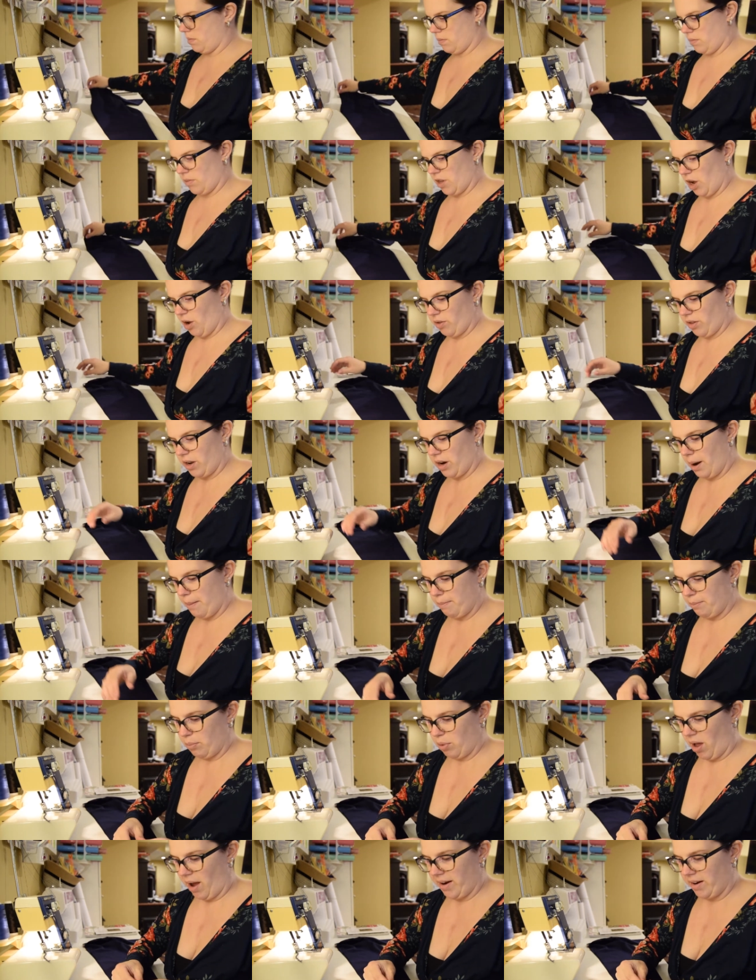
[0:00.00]
Now that I'm
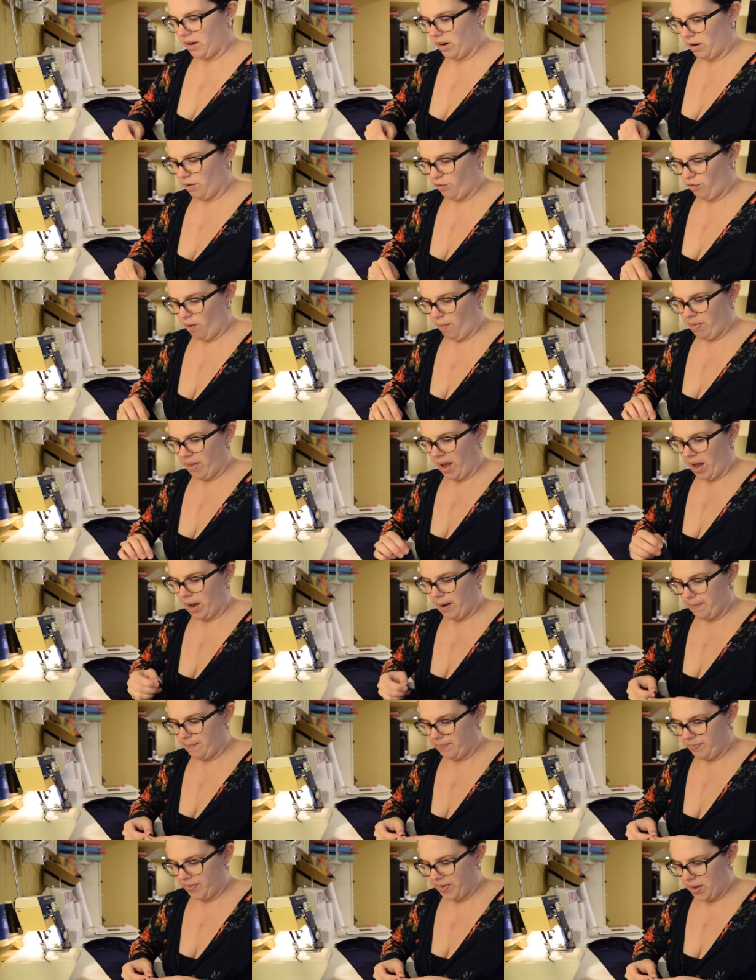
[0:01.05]
blinded from that
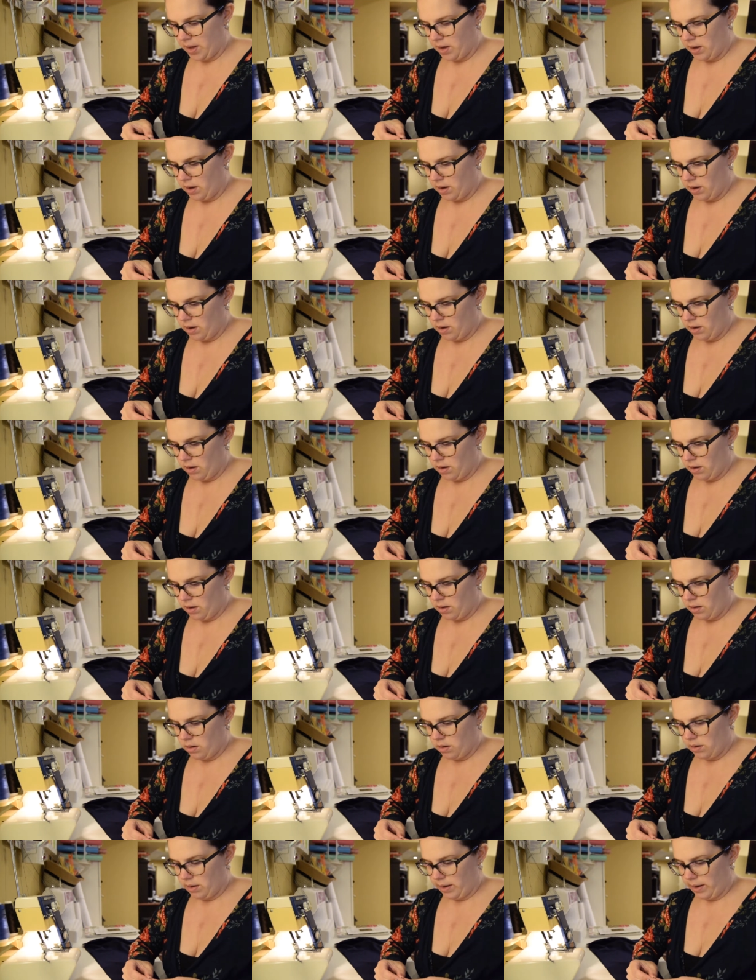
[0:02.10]

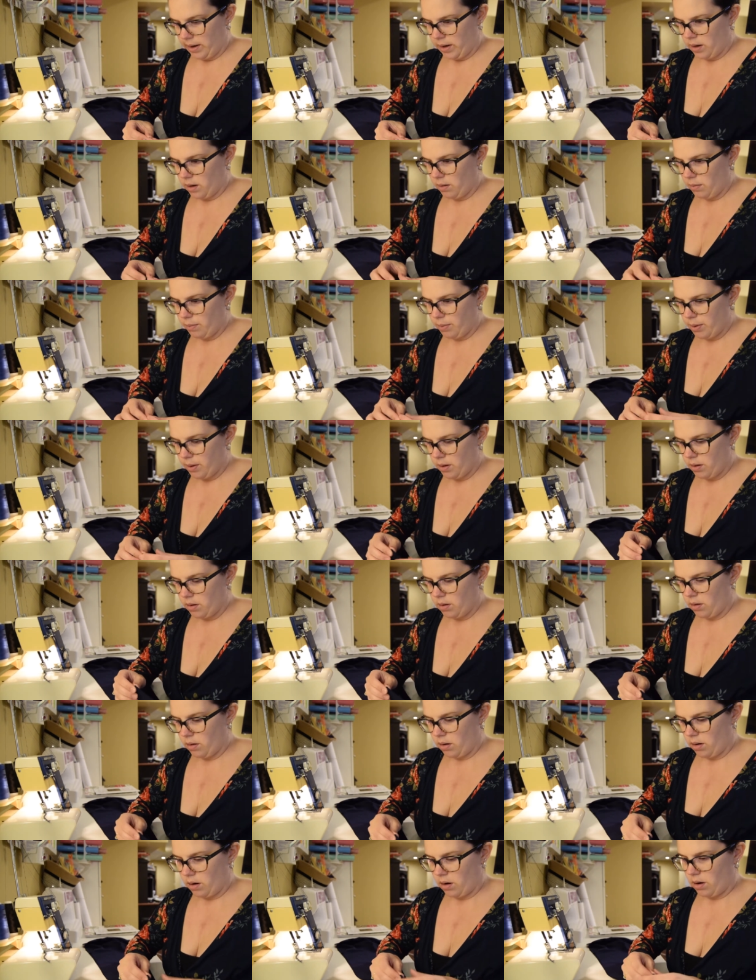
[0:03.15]
lamp.
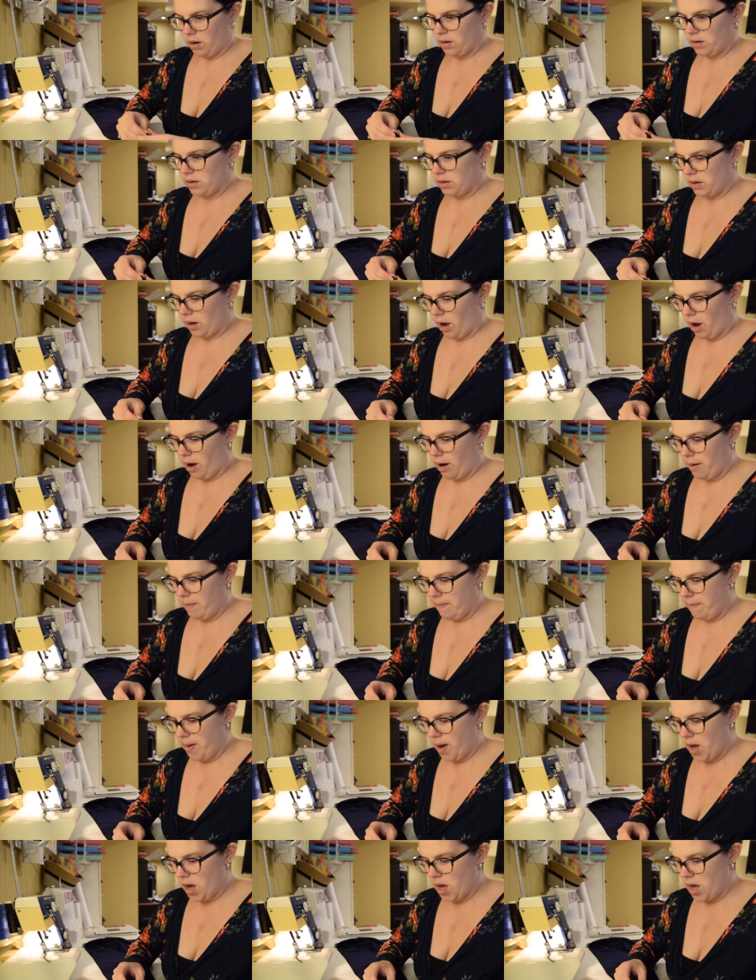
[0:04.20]

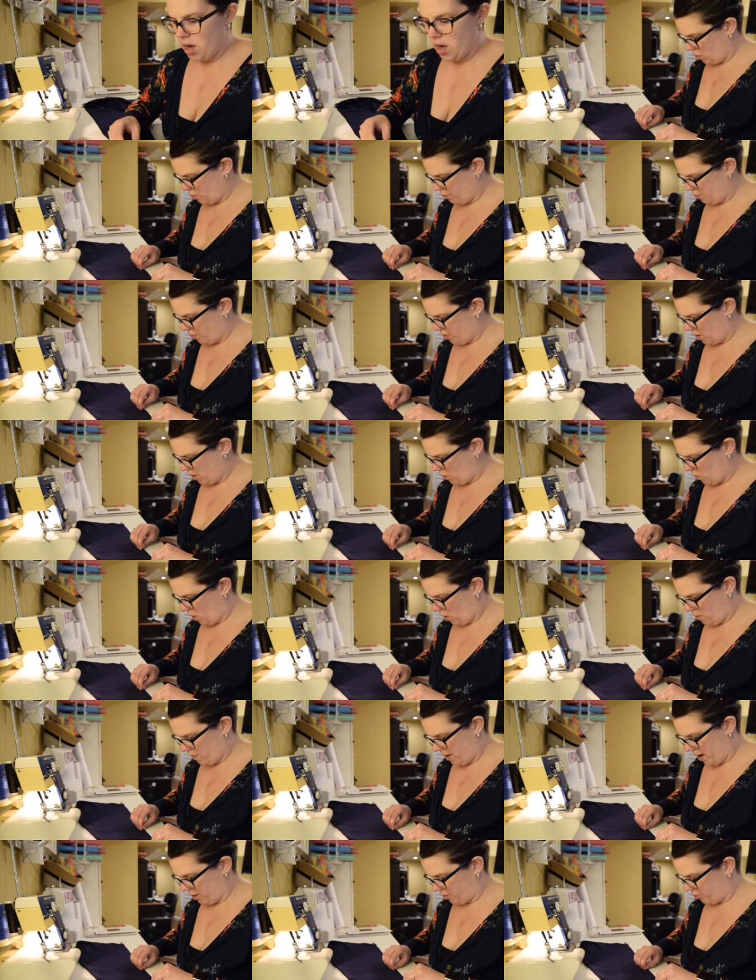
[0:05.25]
Awesome. They're pretty well
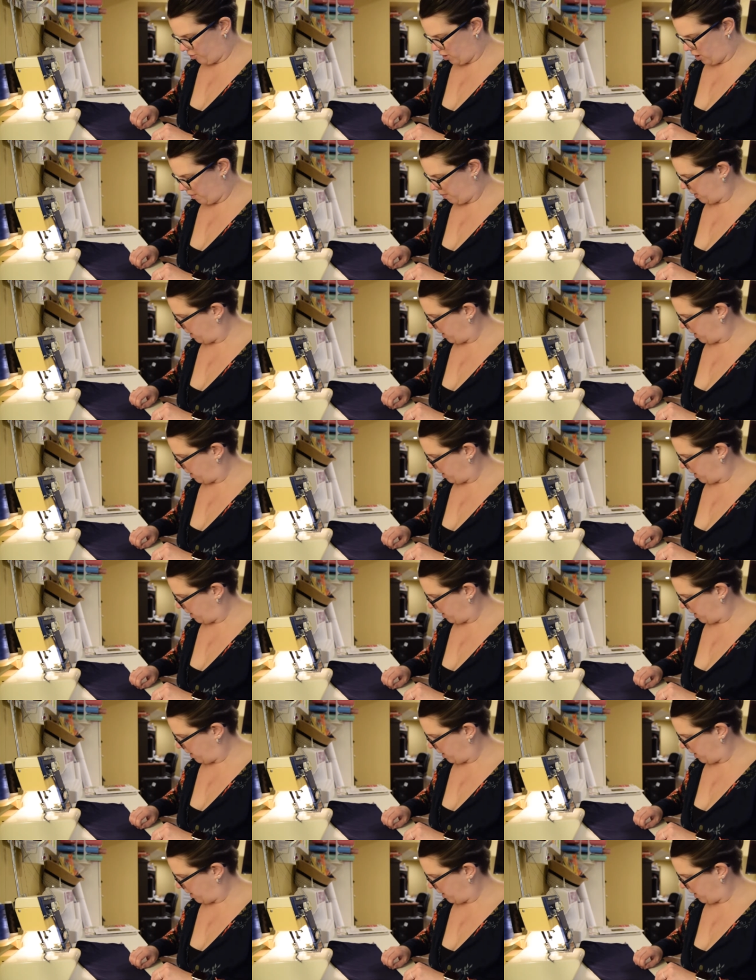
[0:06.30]
matched up, I